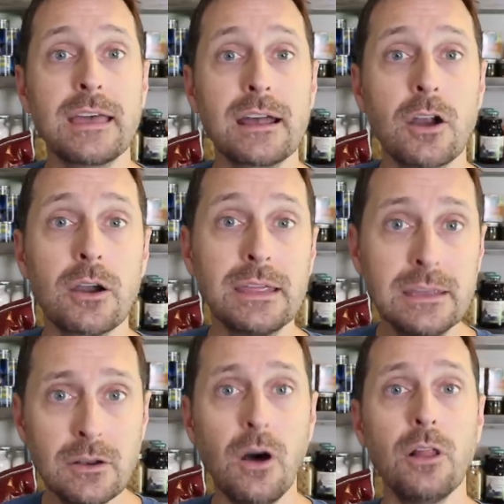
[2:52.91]
that are
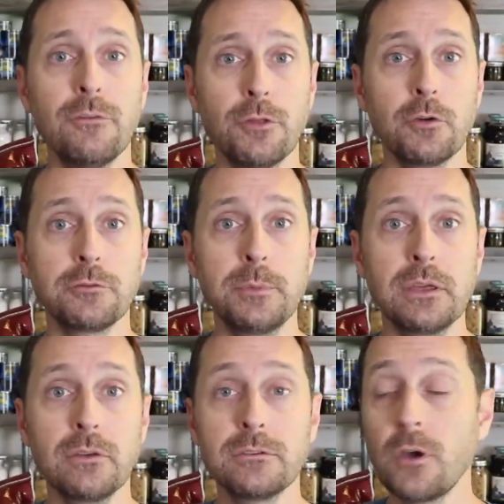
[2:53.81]
in all of those
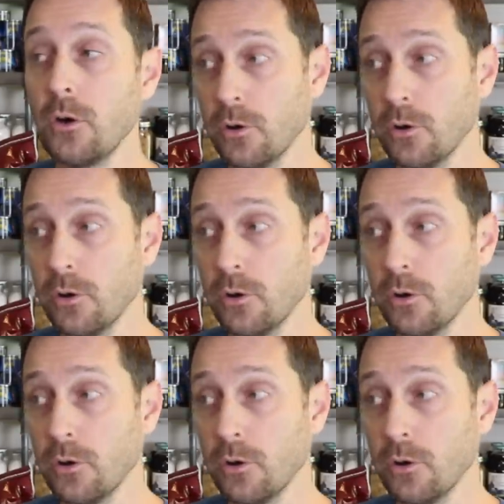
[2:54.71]
meals,